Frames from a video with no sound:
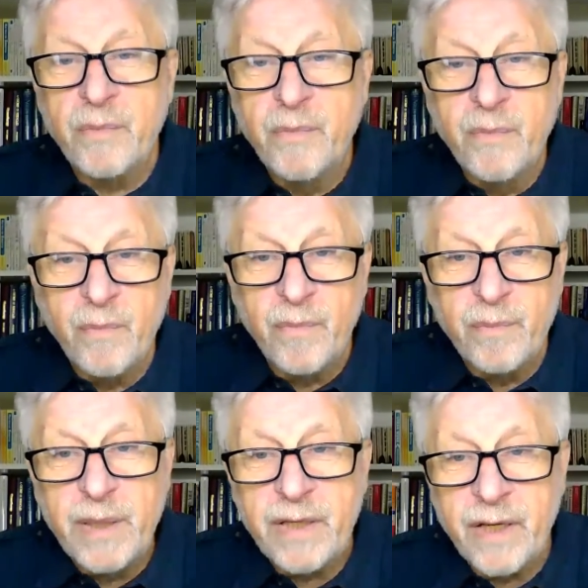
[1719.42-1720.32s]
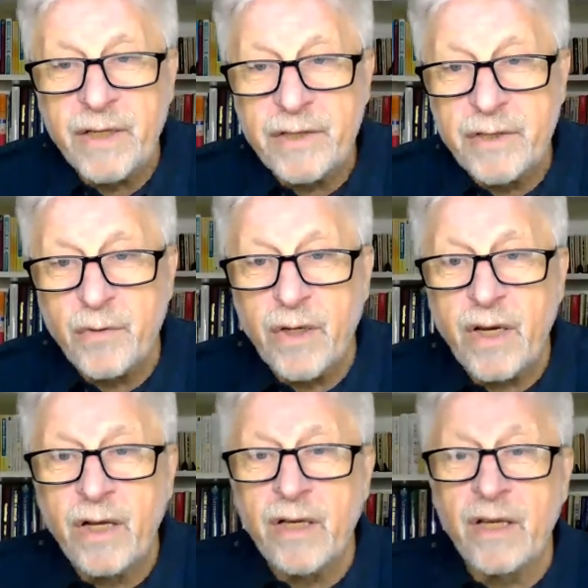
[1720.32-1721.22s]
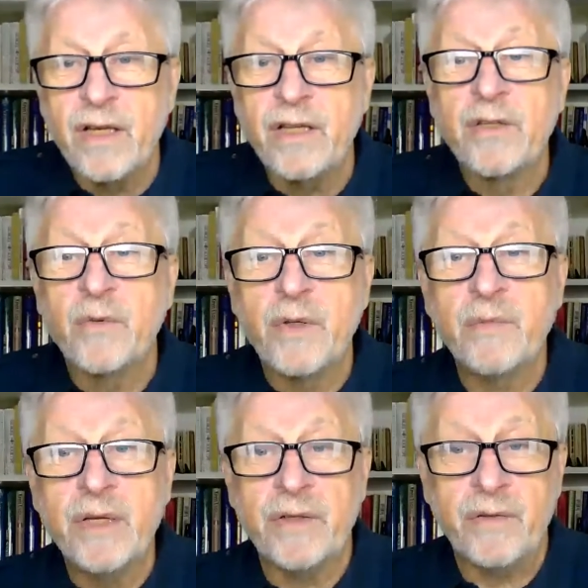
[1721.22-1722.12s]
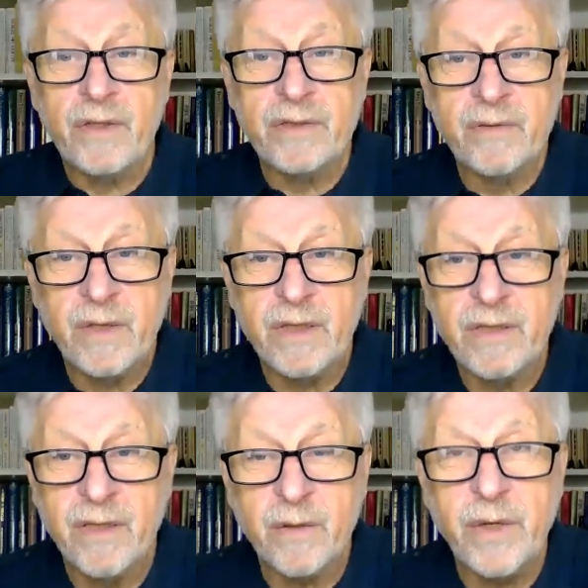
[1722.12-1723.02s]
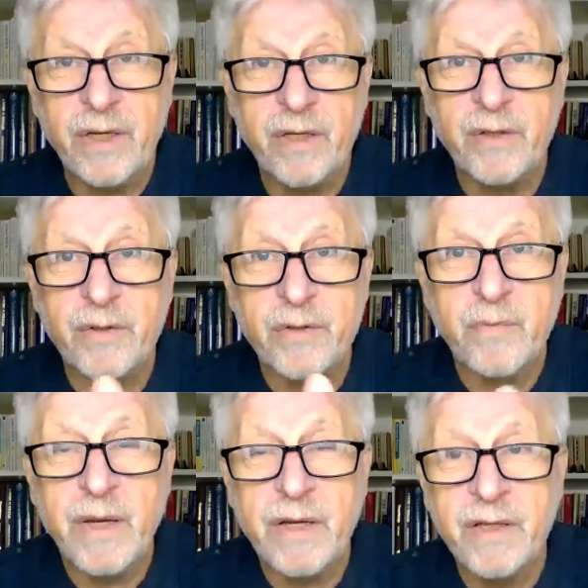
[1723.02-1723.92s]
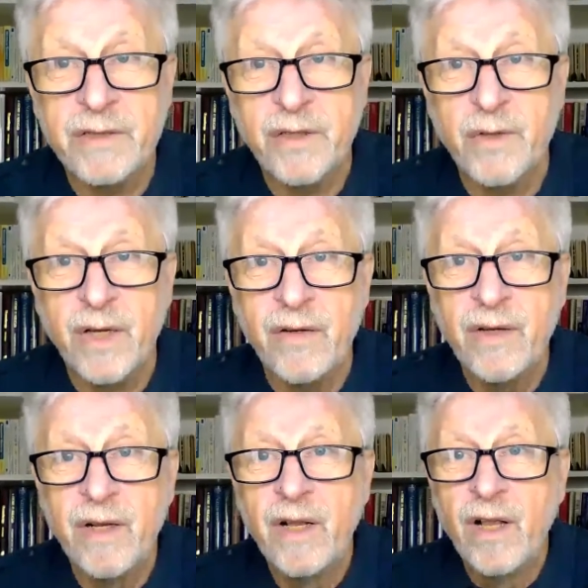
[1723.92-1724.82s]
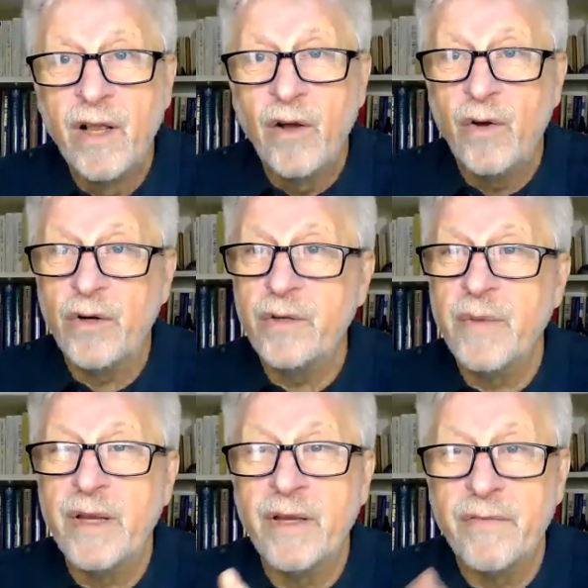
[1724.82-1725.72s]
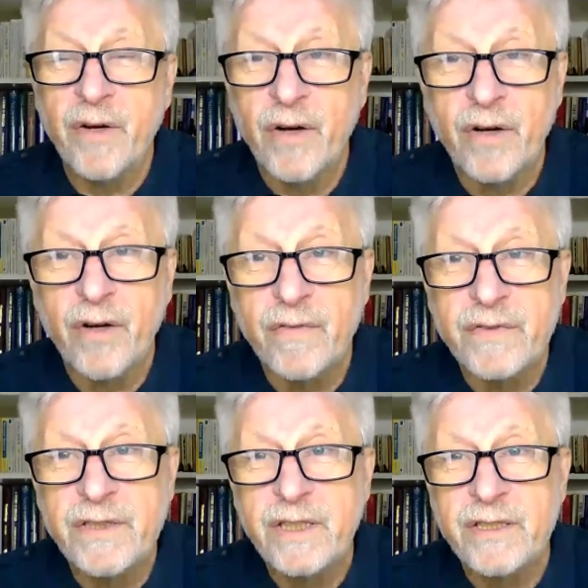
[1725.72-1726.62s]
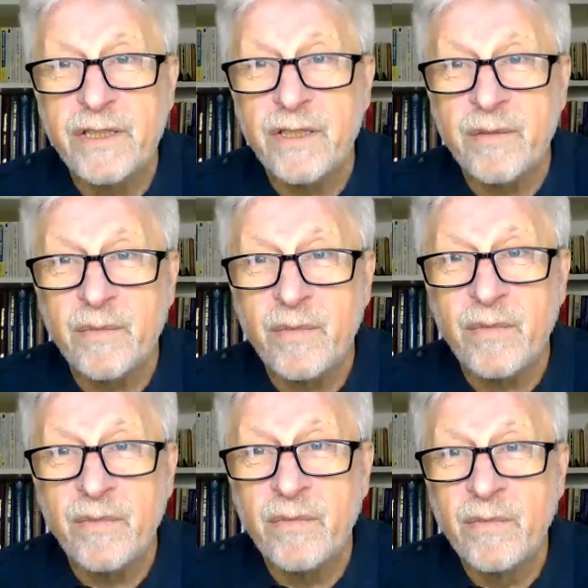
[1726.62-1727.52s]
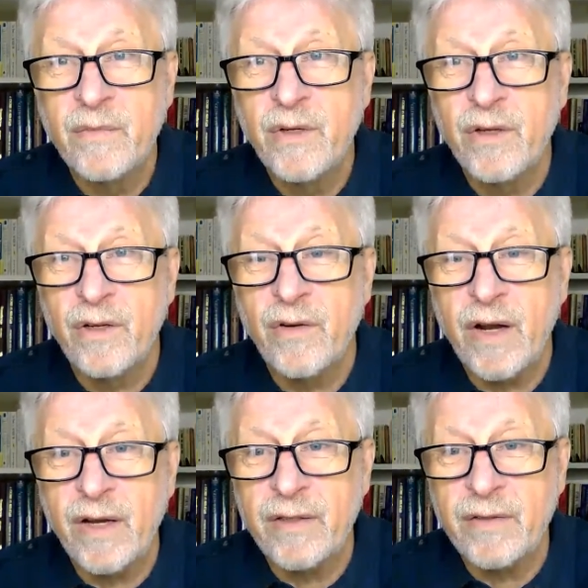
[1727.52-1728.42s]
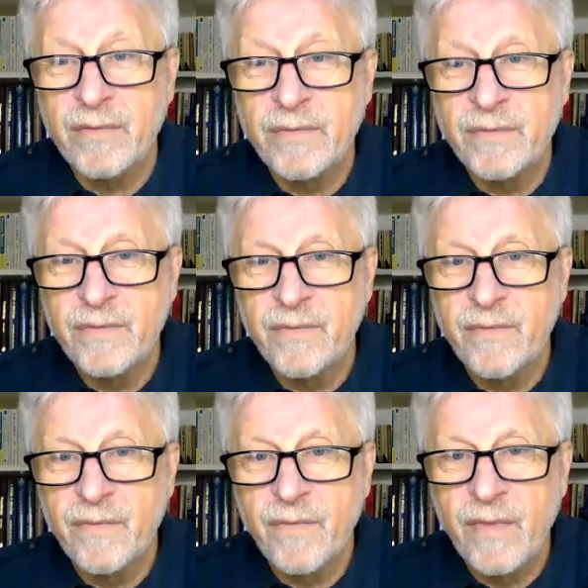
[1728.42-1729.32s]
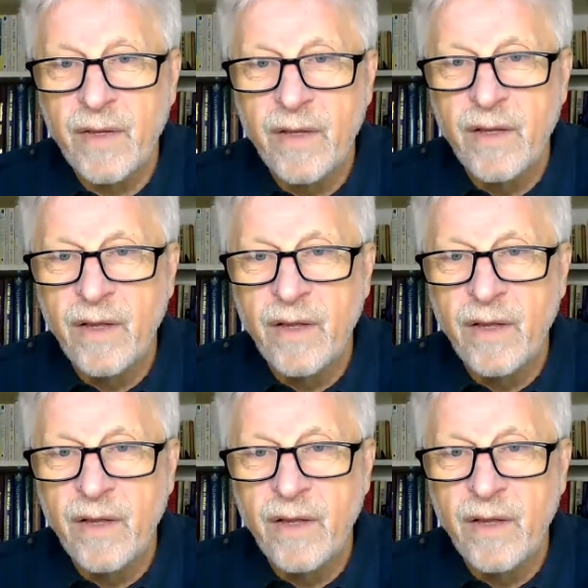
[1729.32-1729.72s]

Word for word: So we can push the pH toward alkalinity with minerals, right? Like we can use baking soda, or you may have heard of cesium chloride,